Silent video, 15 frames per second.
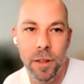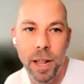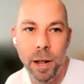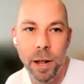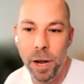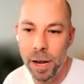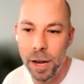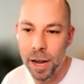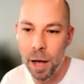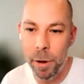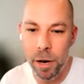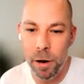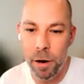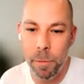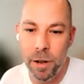and then we can come a
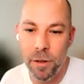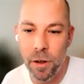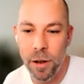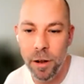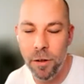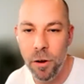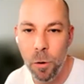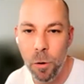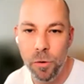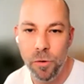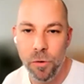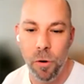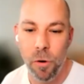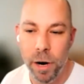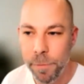little bit to your
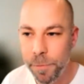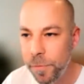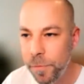story.